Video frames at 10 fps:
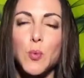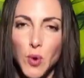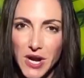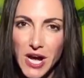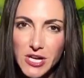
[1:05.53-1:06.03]

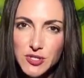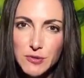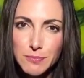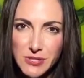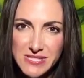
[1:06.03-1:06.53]

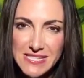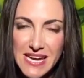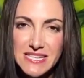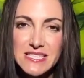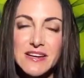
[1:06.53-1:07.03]

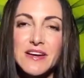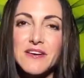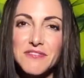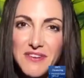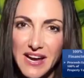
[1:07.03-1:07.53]
100%
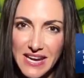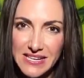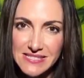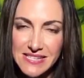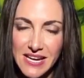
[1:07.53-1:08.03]

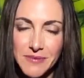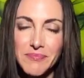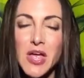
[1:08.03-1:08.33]
financing.